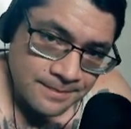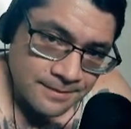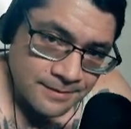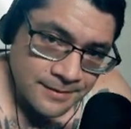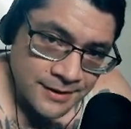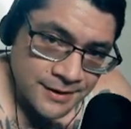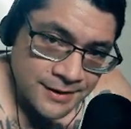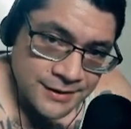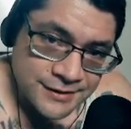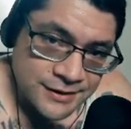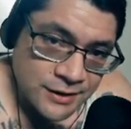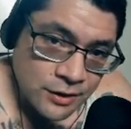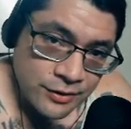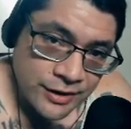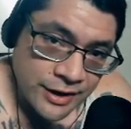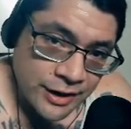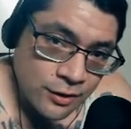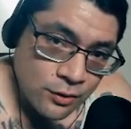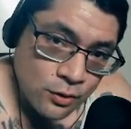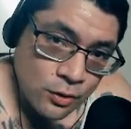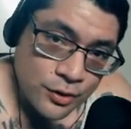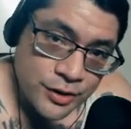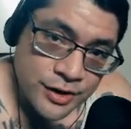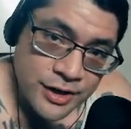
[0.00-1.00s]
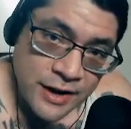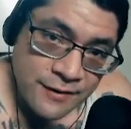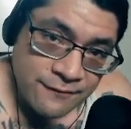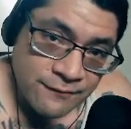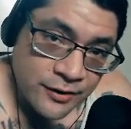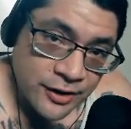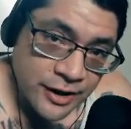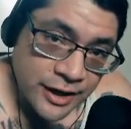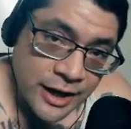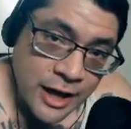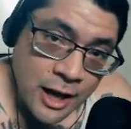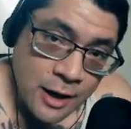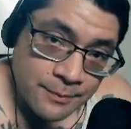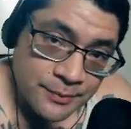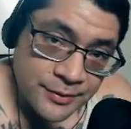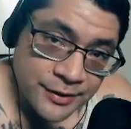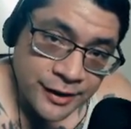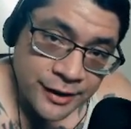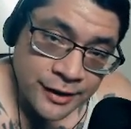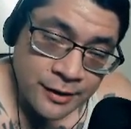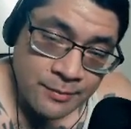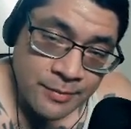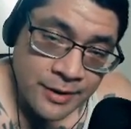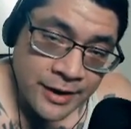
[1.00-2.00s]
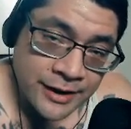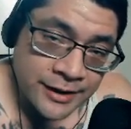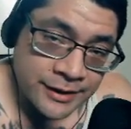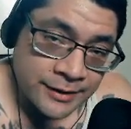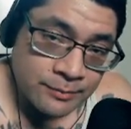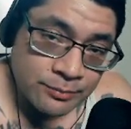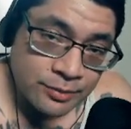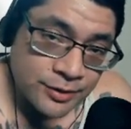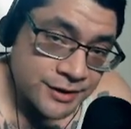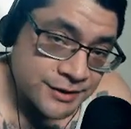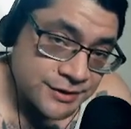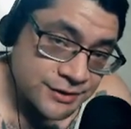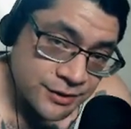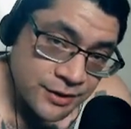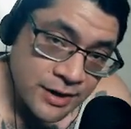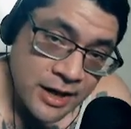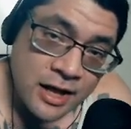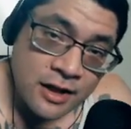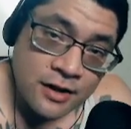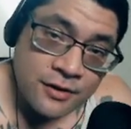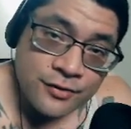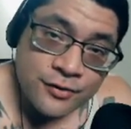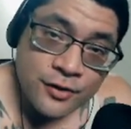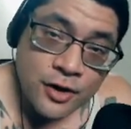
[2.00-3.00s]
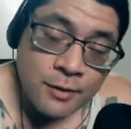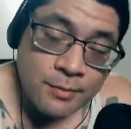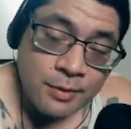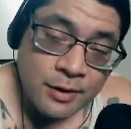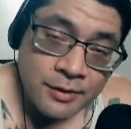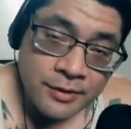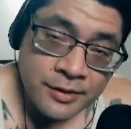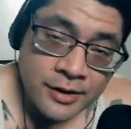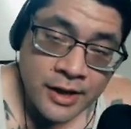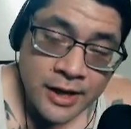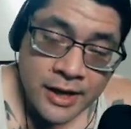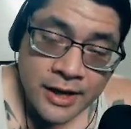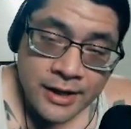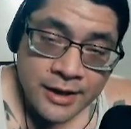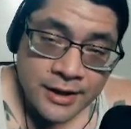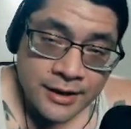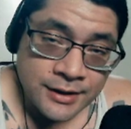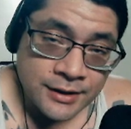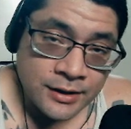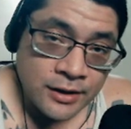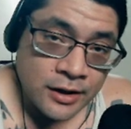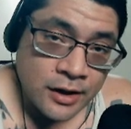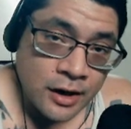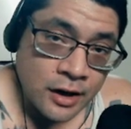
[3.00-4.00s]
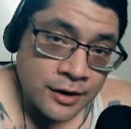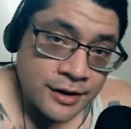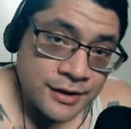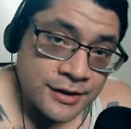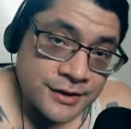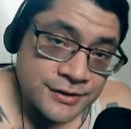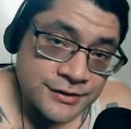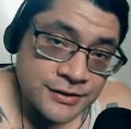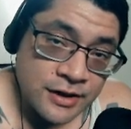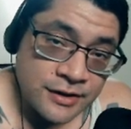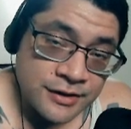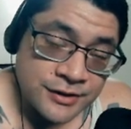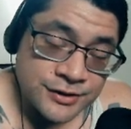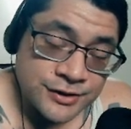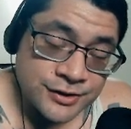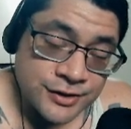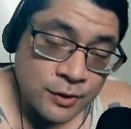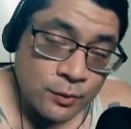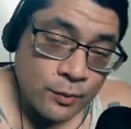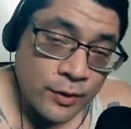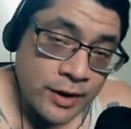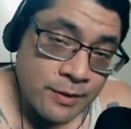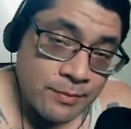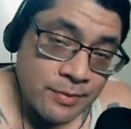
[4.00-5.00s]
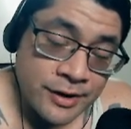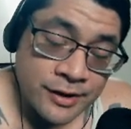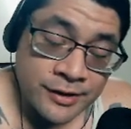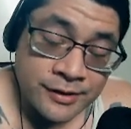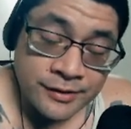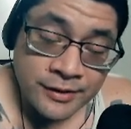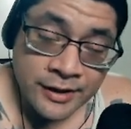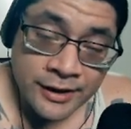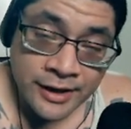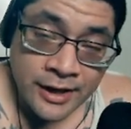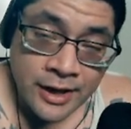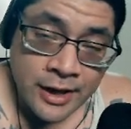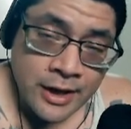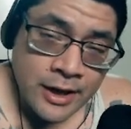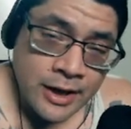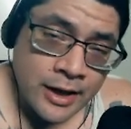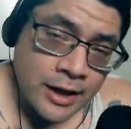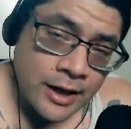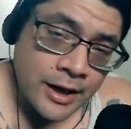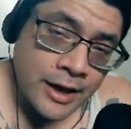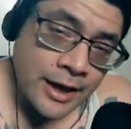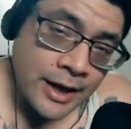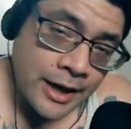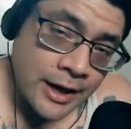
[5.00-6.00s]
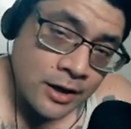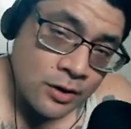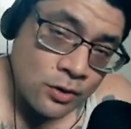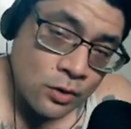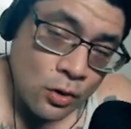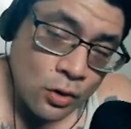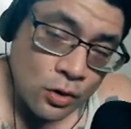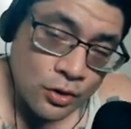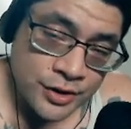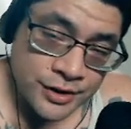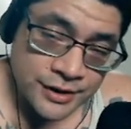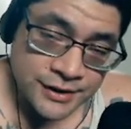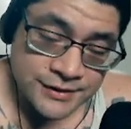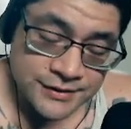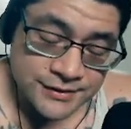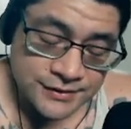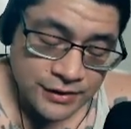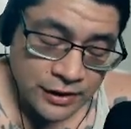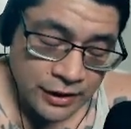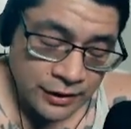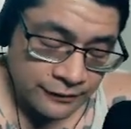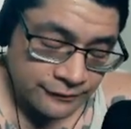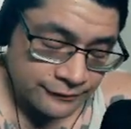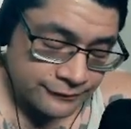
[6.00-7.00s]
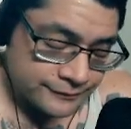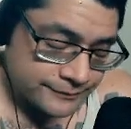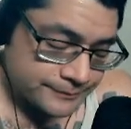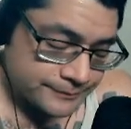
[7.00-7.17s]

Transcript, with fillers: And it's like, okay, cool, you're not fucking helping anybody. And plus, you know, Alan Thorpe probably, you know, already does all this shit way better, like uh, hand holding and stuff.